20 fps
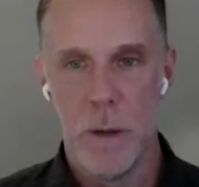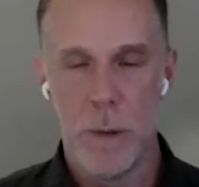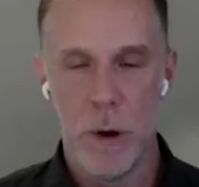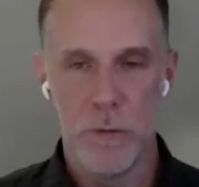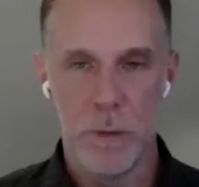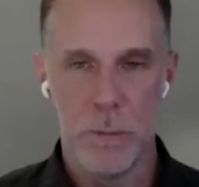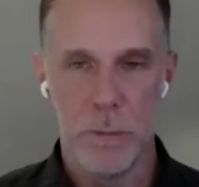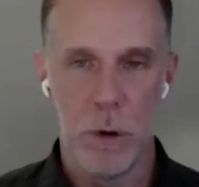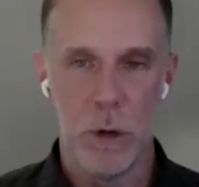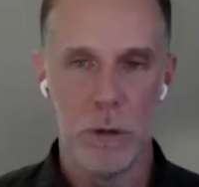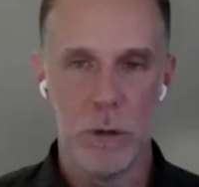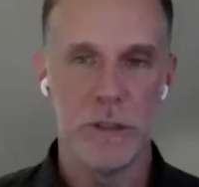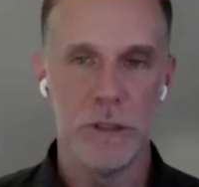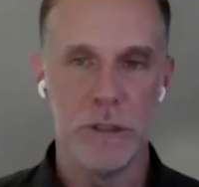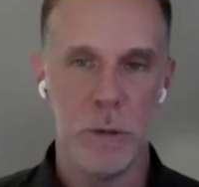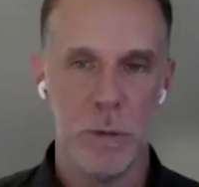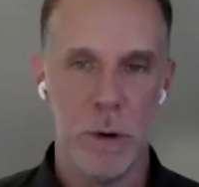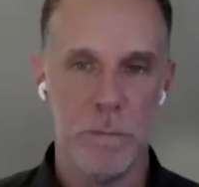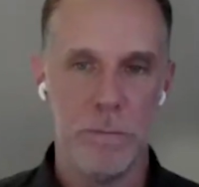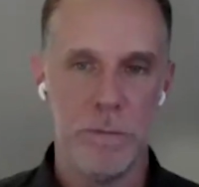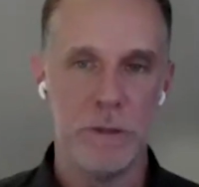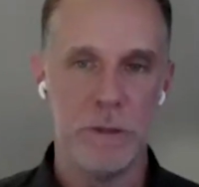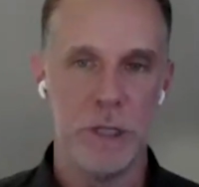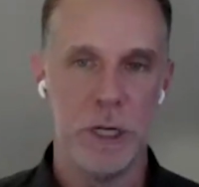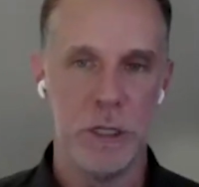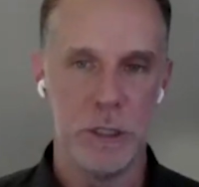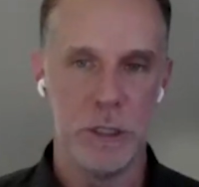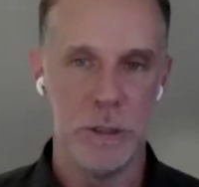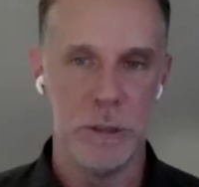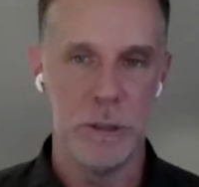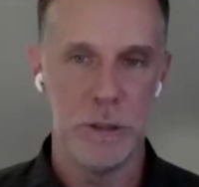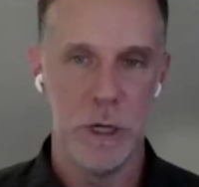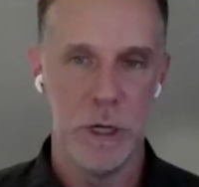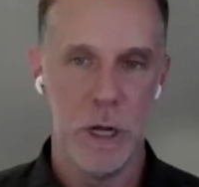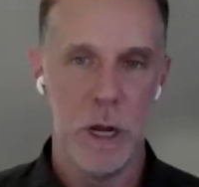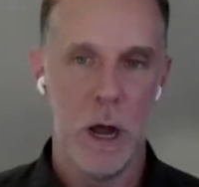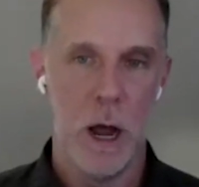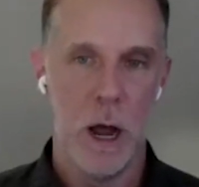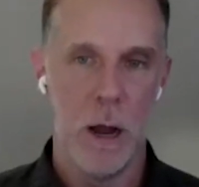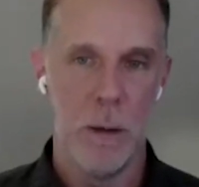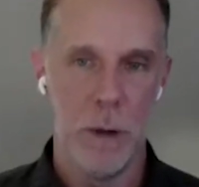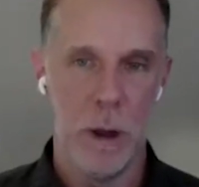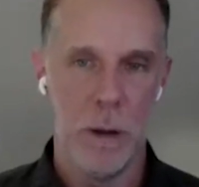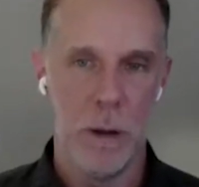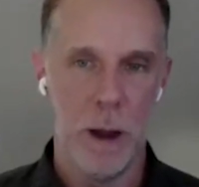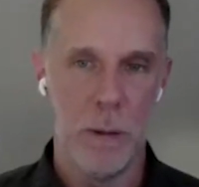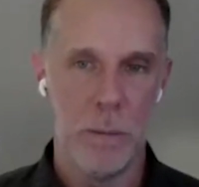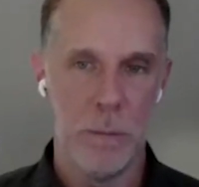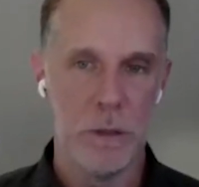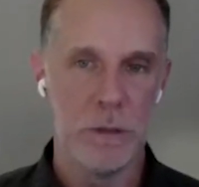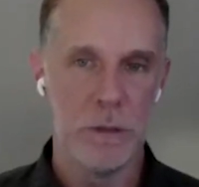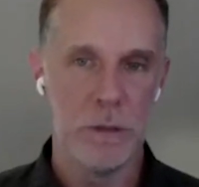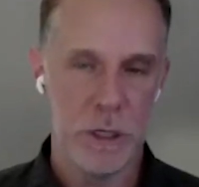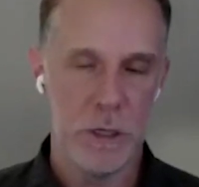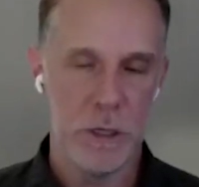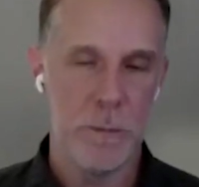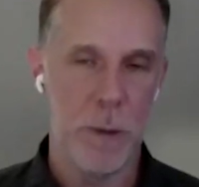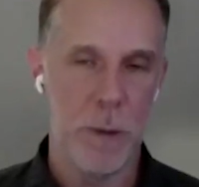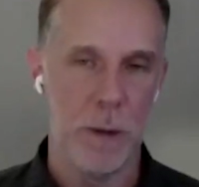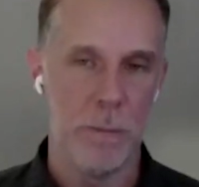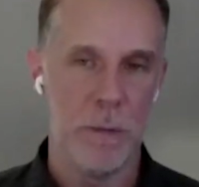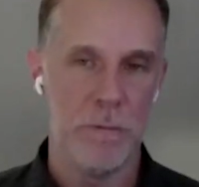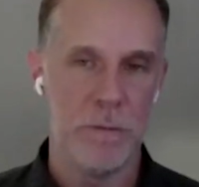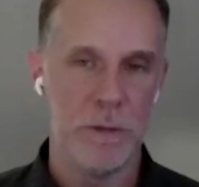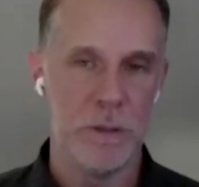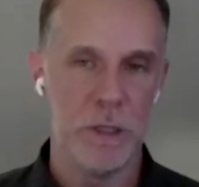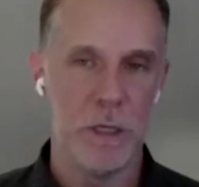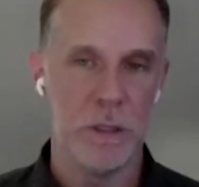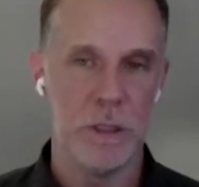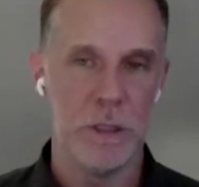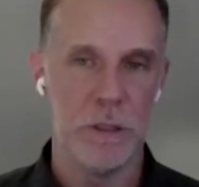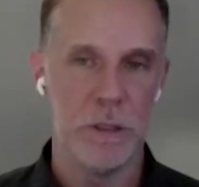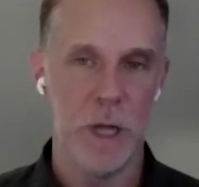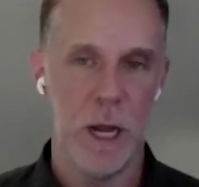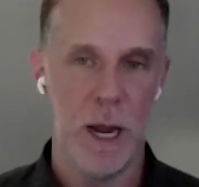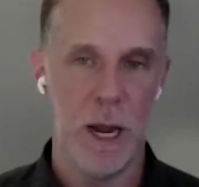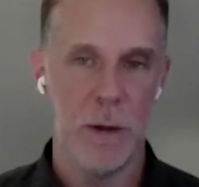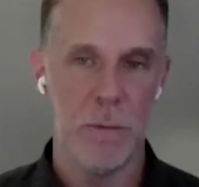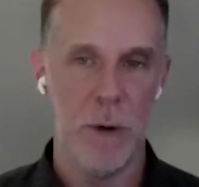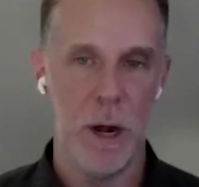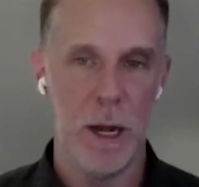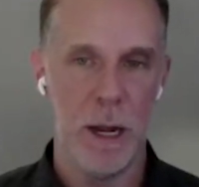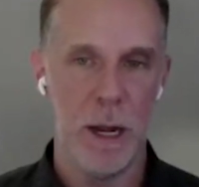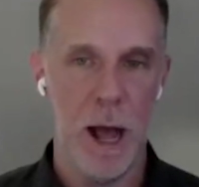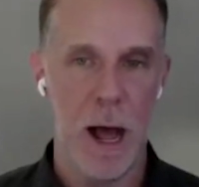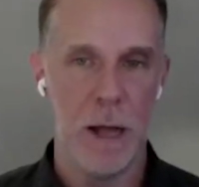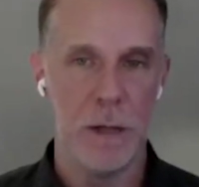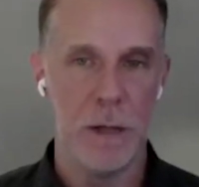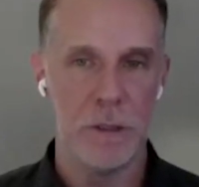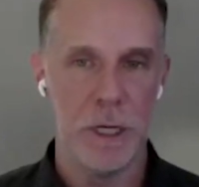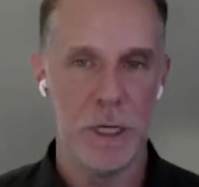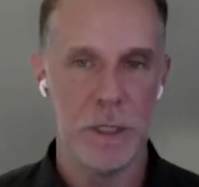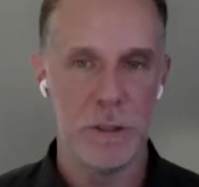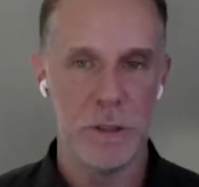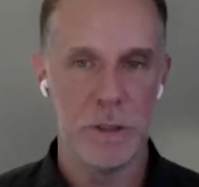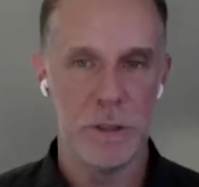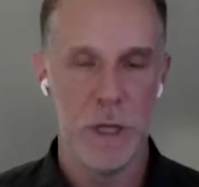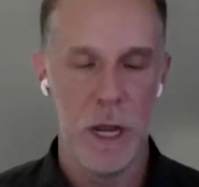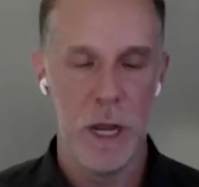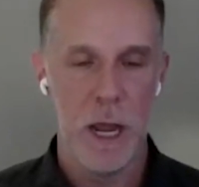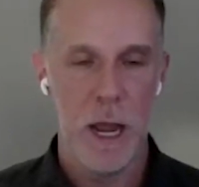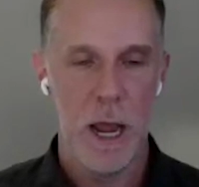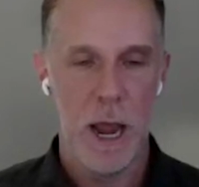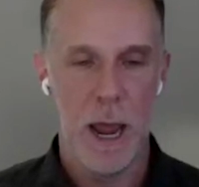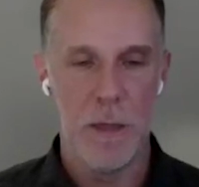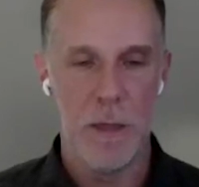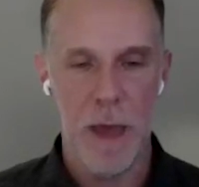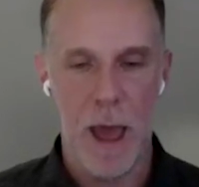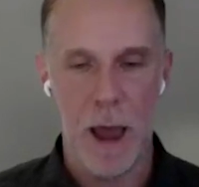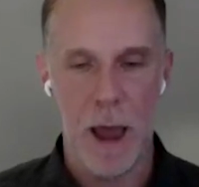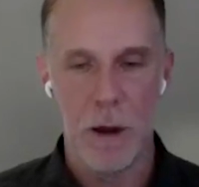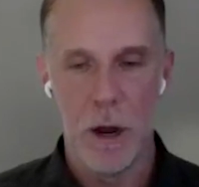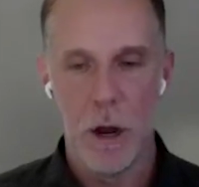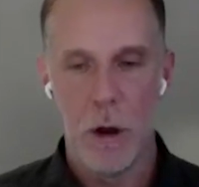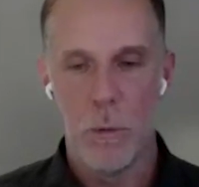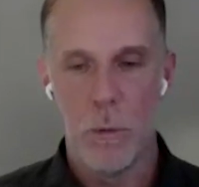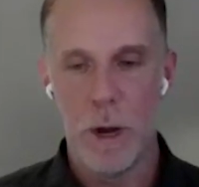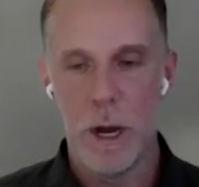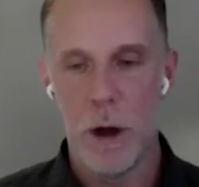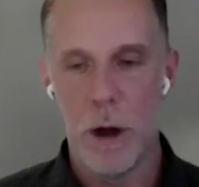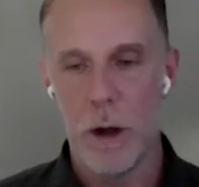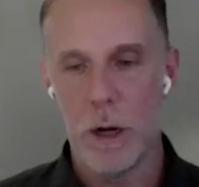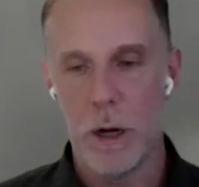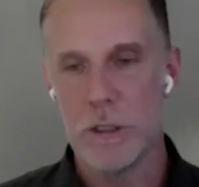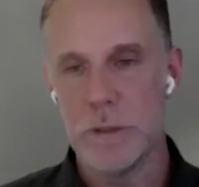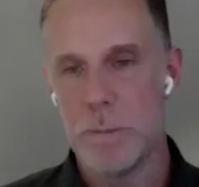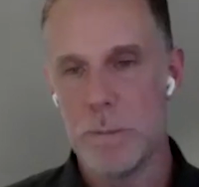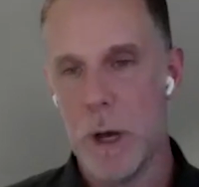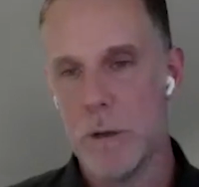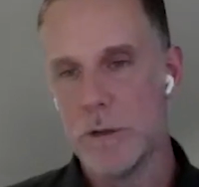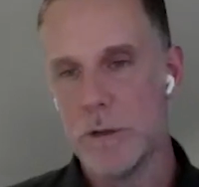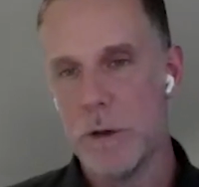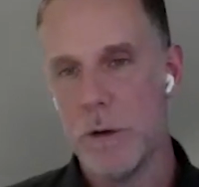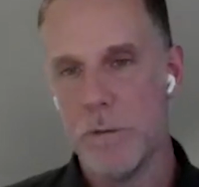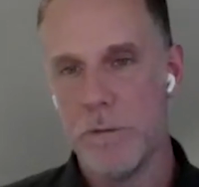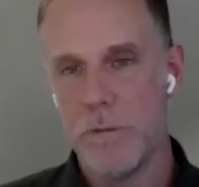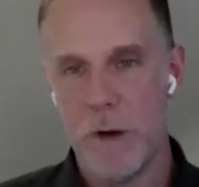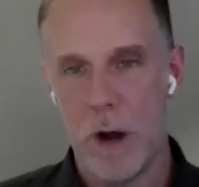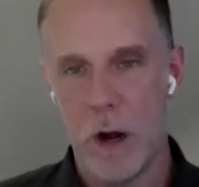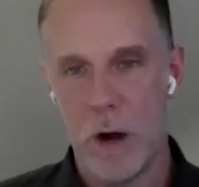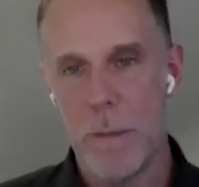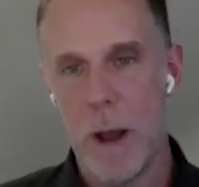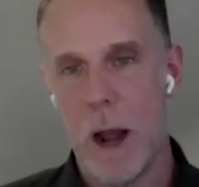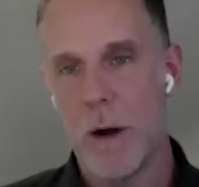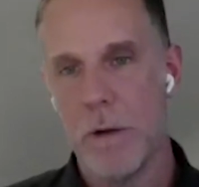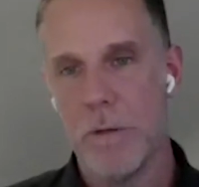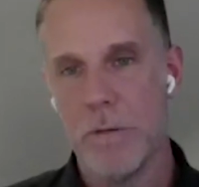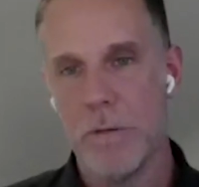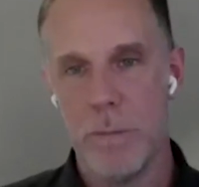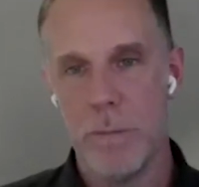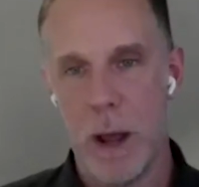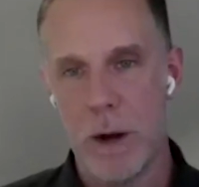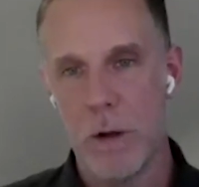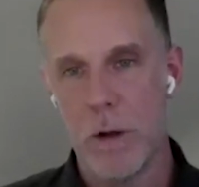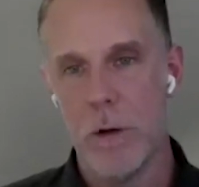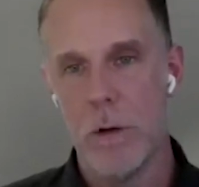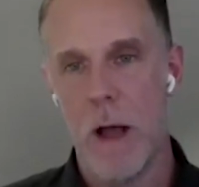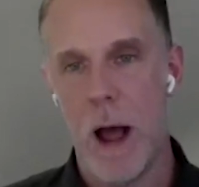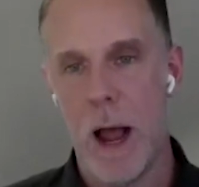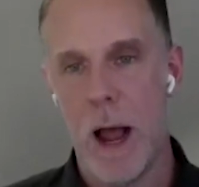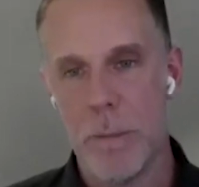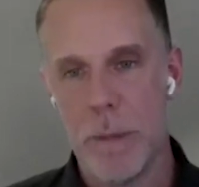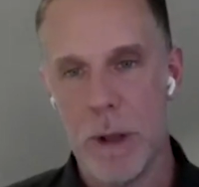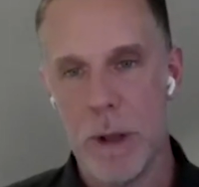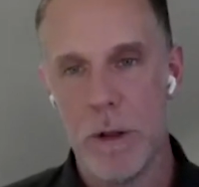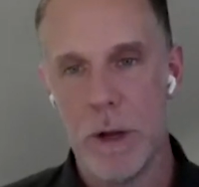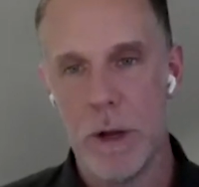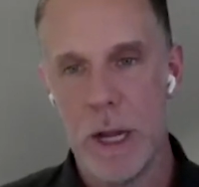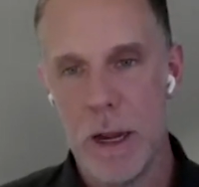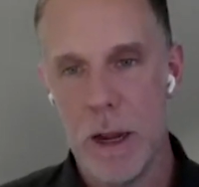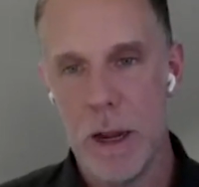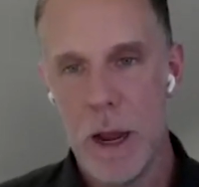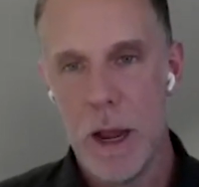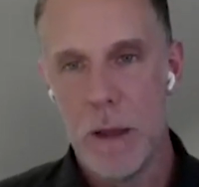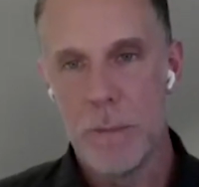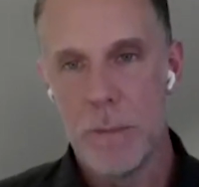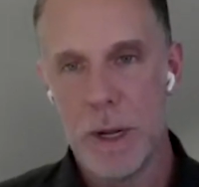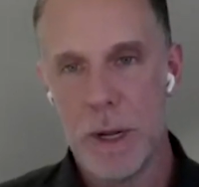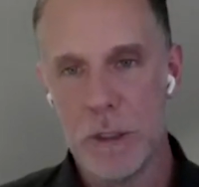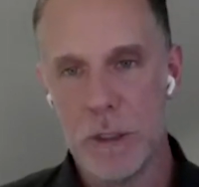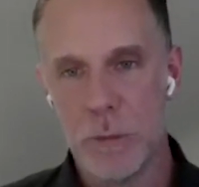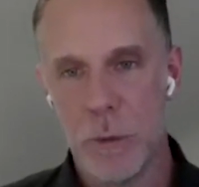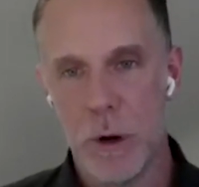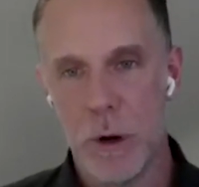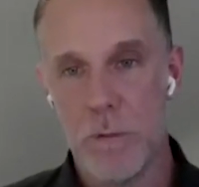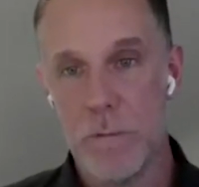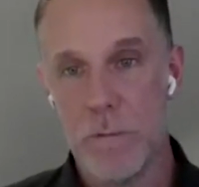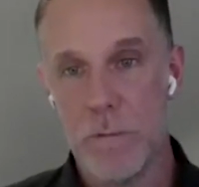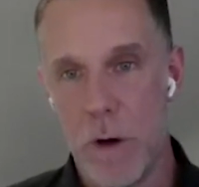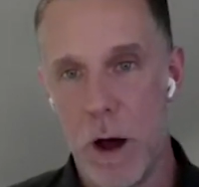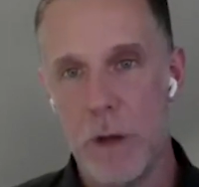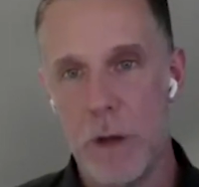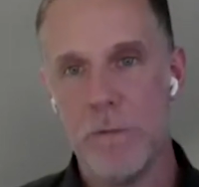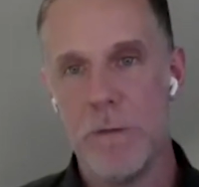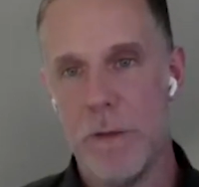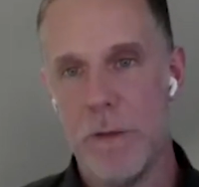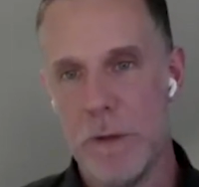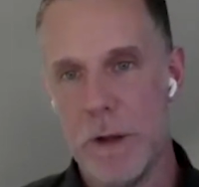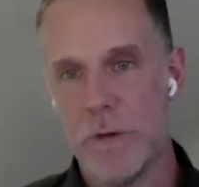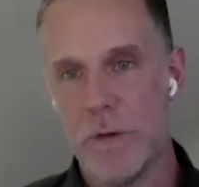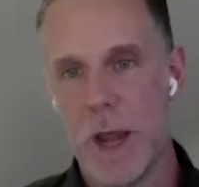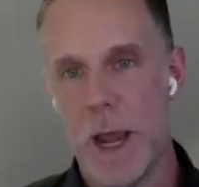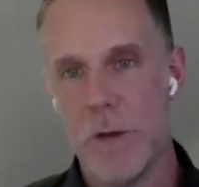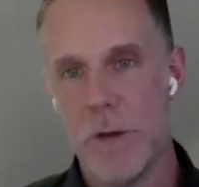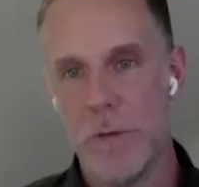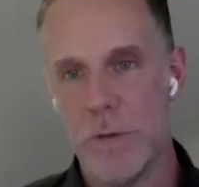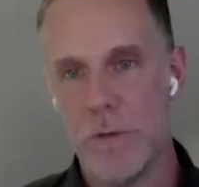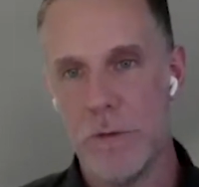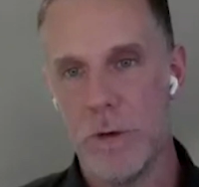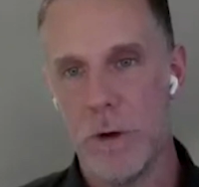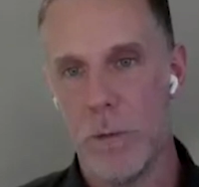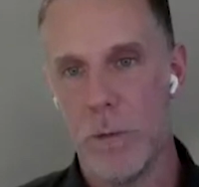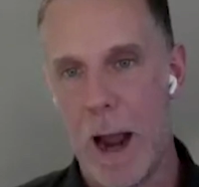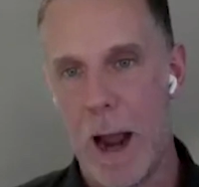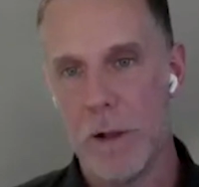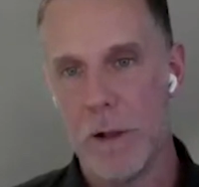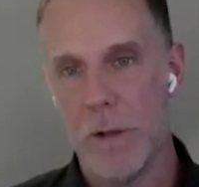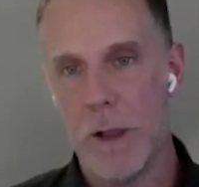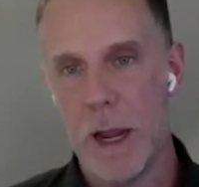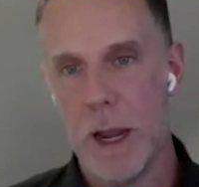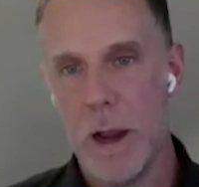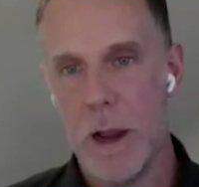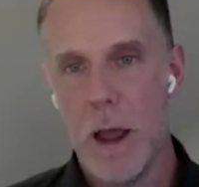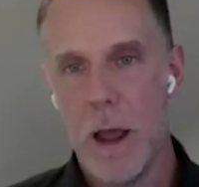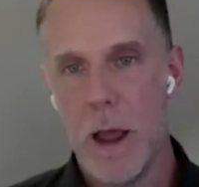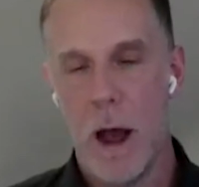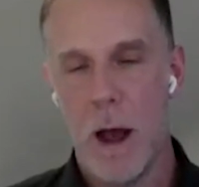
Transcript: both emergency room physicians, emergency department physicians, and radiologists, in that we are exposed to a fair amount of medical liability because we're involved in these cases directly.